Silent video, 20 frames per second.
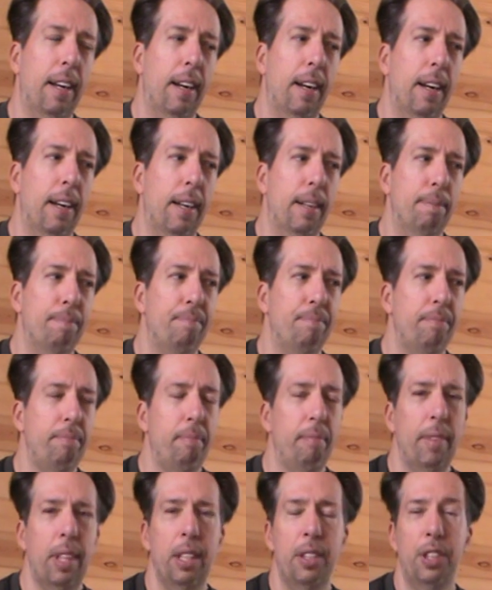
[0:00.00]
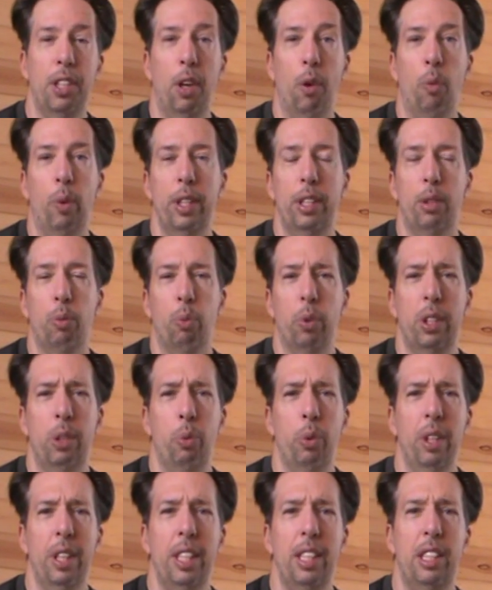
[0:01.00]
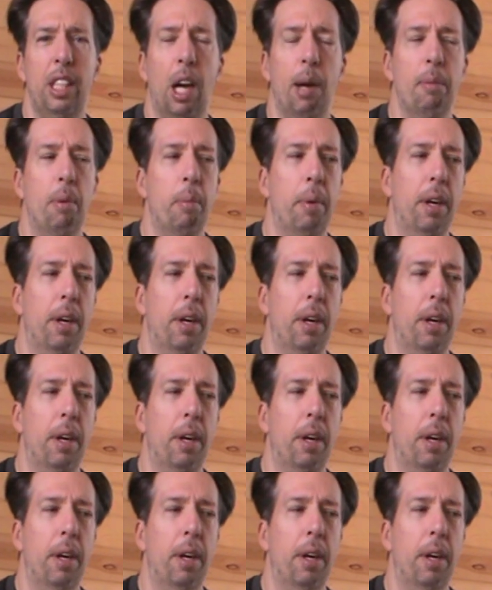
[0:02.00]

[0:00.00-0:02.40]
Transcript: Um, so what's what's really dumb